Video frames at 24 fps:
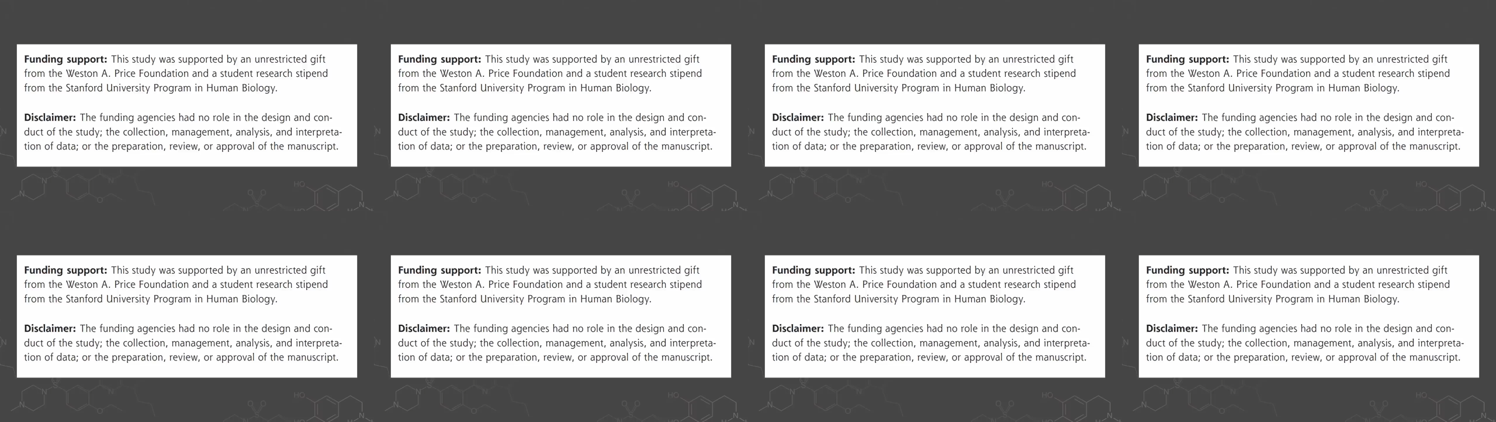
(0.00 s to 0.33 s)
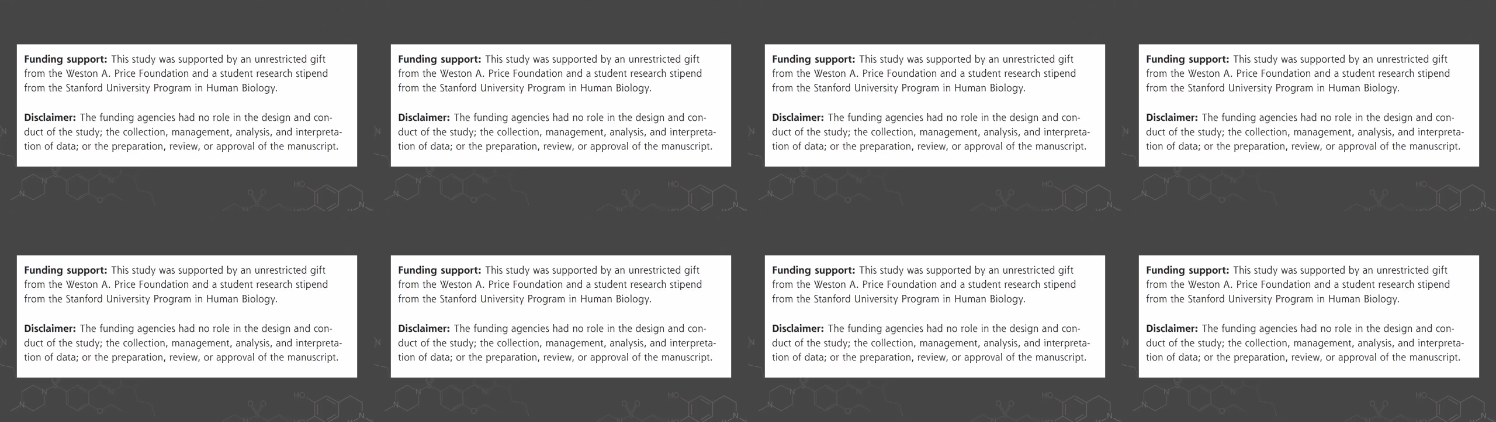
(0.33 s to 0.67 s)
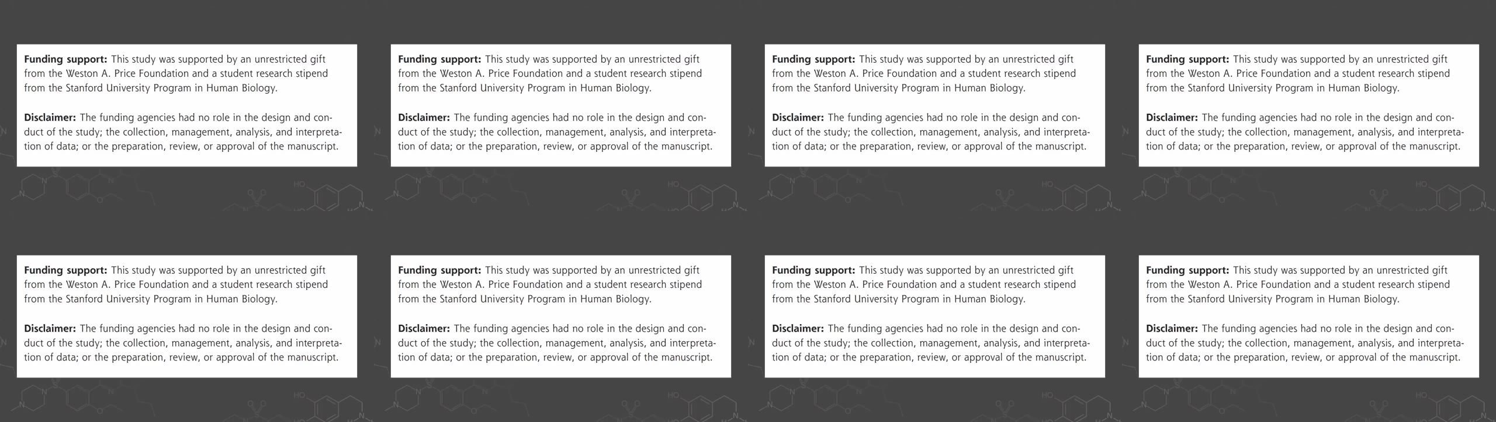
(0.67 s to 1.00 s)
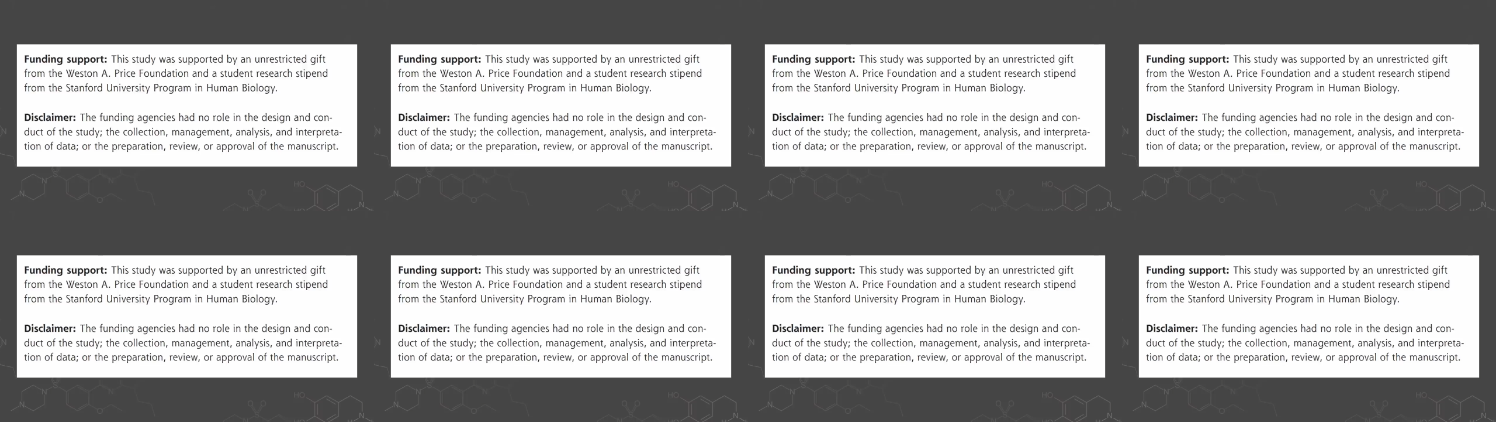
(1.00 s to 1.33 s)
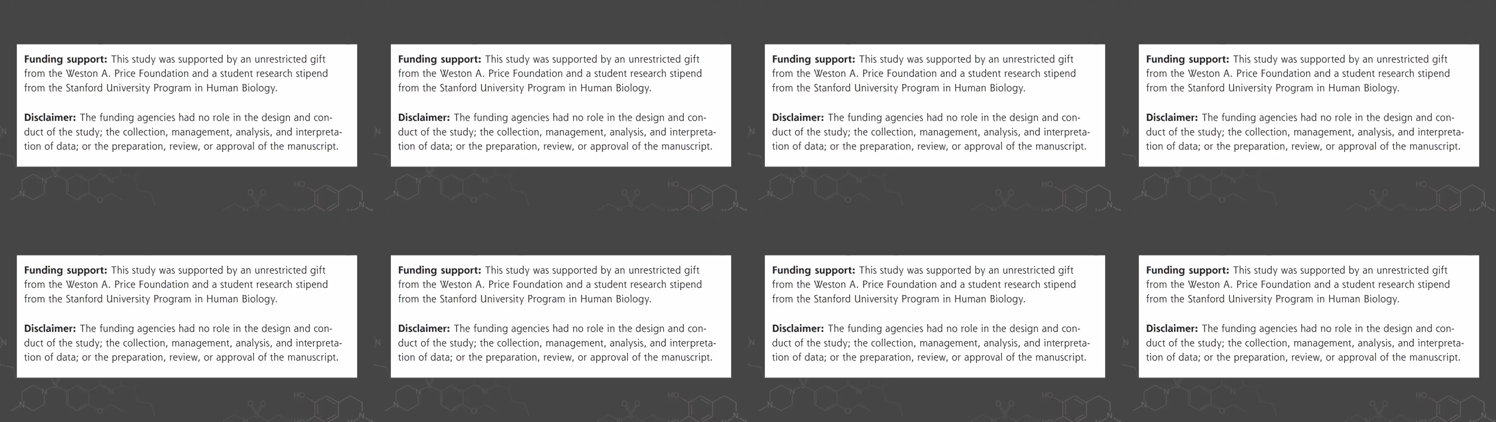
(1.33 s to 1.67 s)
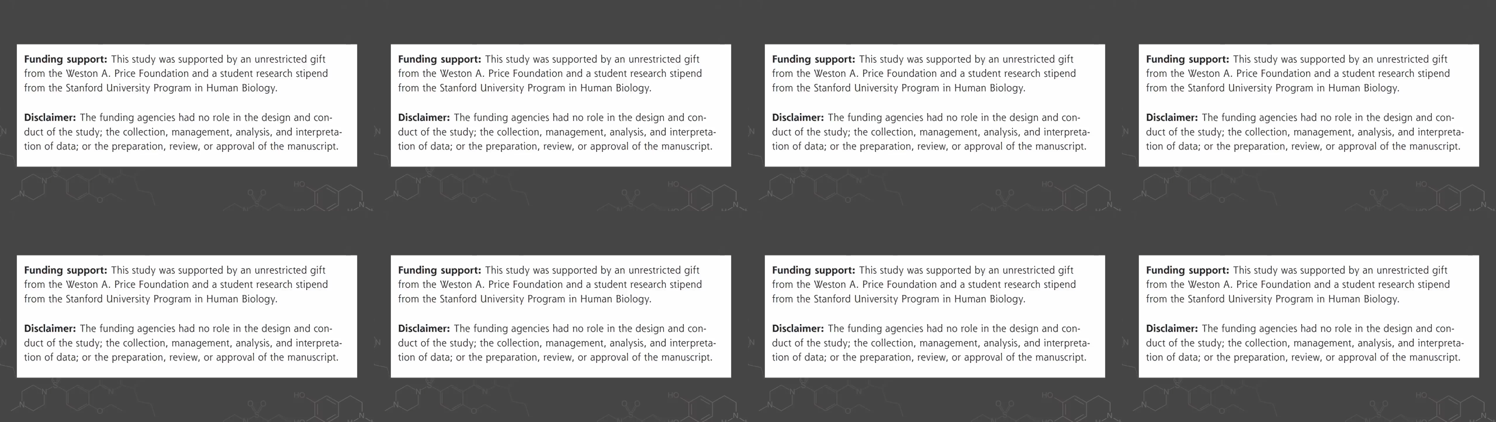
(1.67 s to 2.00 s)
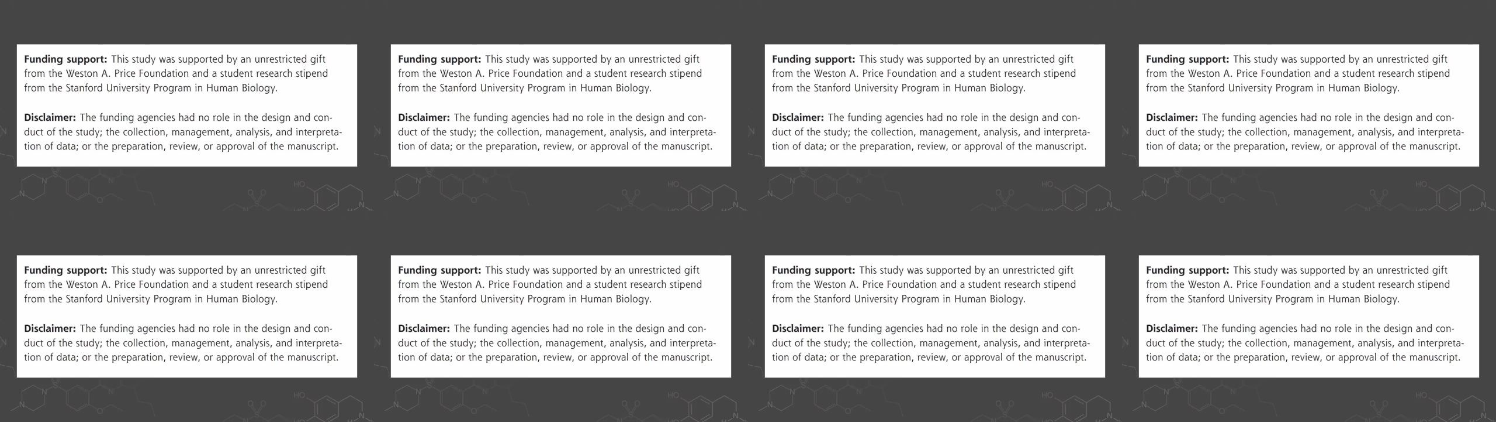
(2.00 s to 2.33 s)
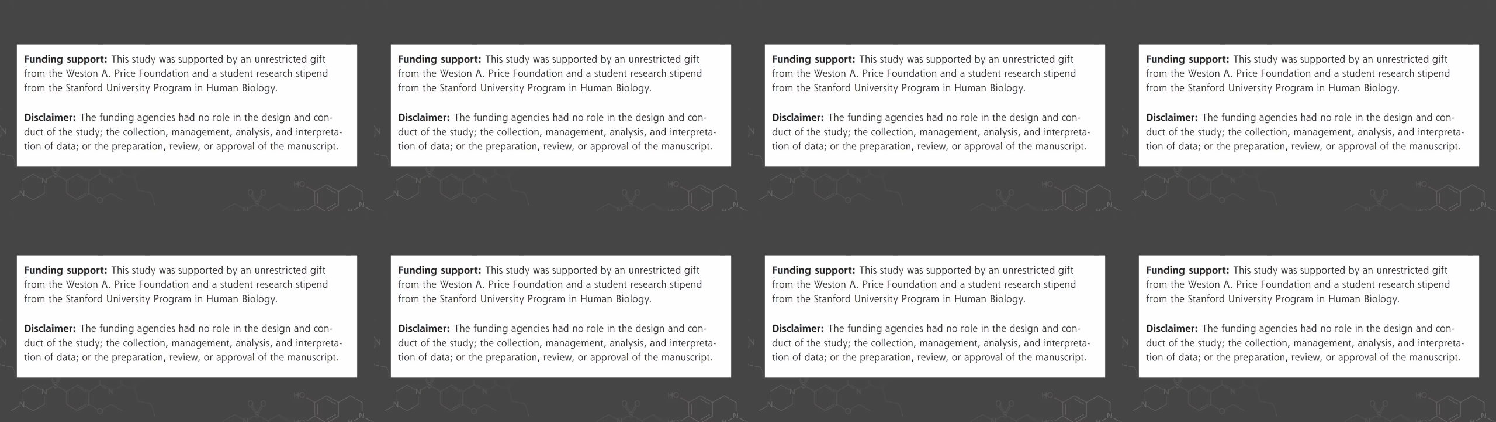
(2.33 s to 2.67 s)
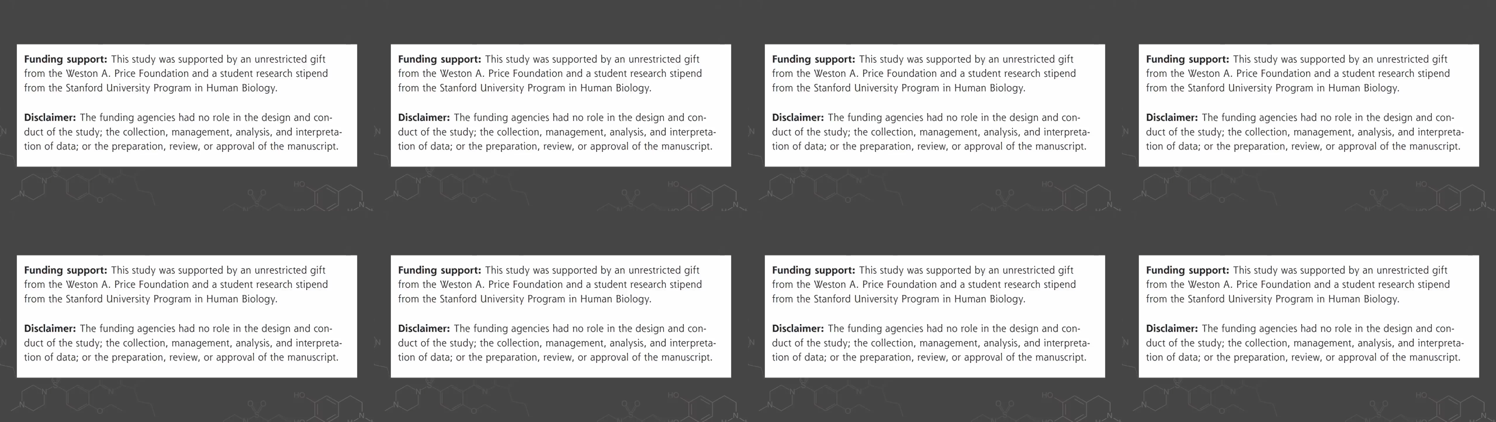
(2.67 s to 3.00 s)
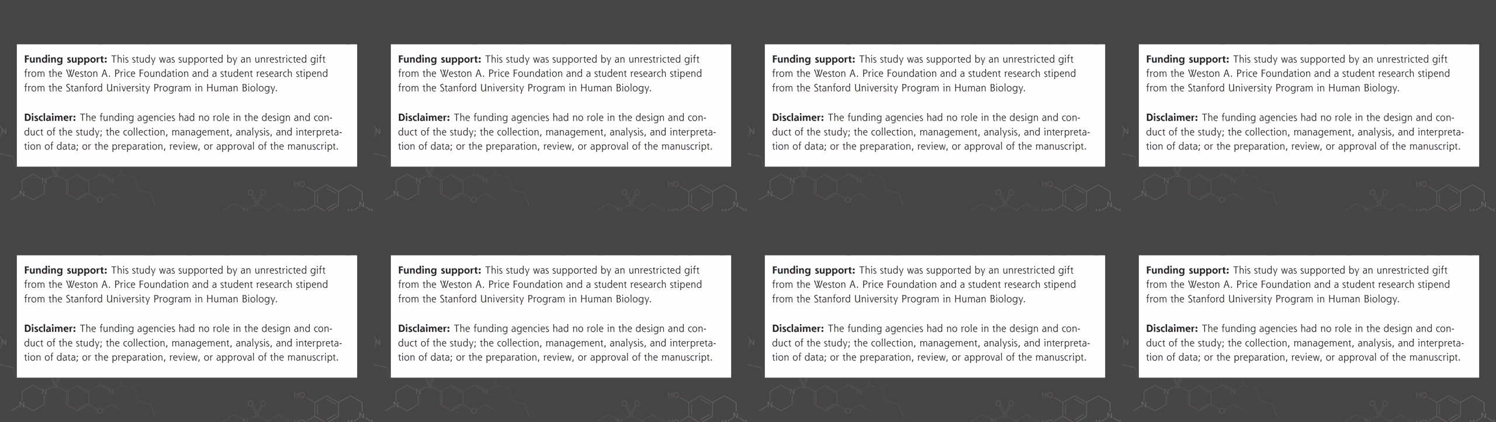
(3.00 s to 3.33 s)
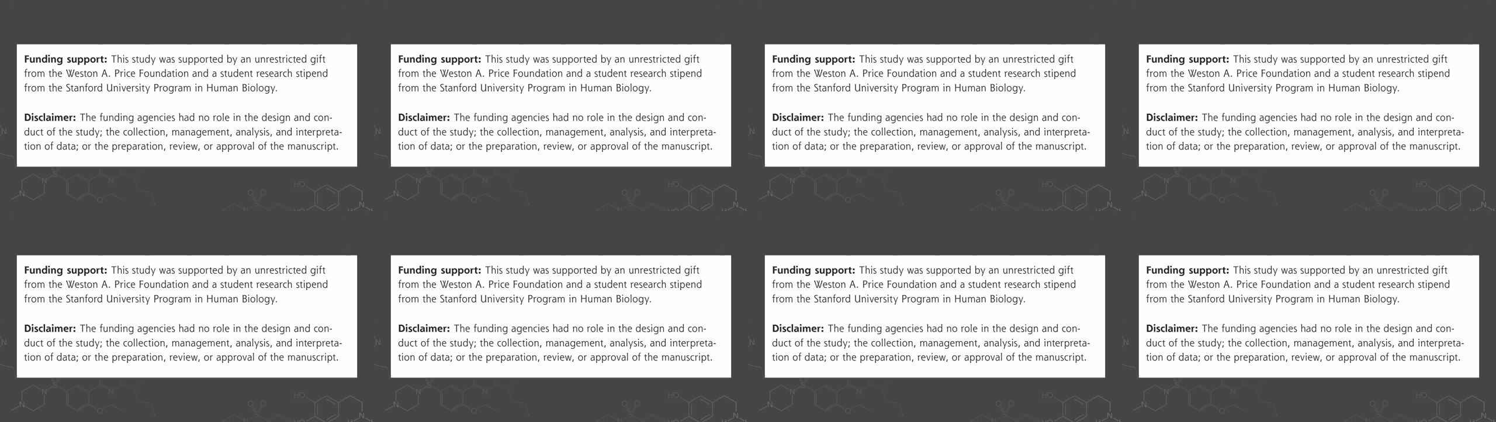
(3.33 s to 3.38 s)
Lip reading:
No face is visible, so there are no lips to read.